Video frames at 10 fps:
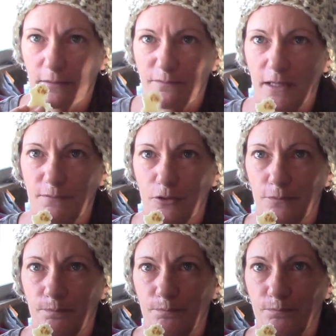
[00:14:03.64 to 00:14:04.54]
of flavor
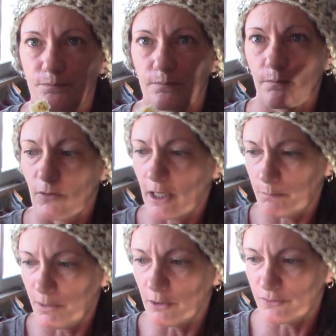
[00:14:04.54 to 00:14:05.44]

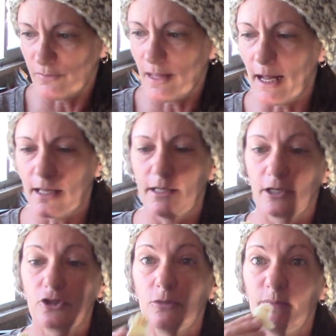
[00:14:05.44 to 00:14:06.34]
compared to that. And
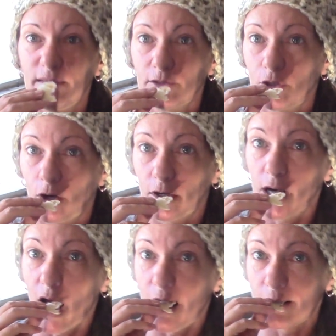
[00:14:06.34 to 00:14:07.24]
it could be the lard,
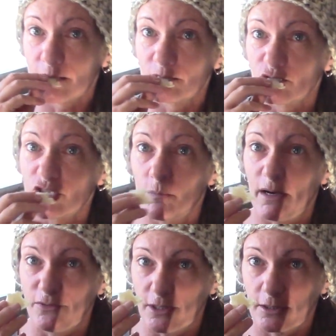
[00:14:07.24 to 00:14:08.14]
the
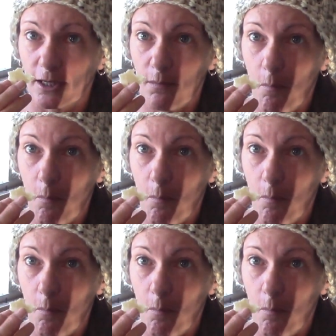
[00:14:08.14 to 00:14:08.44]
manteca.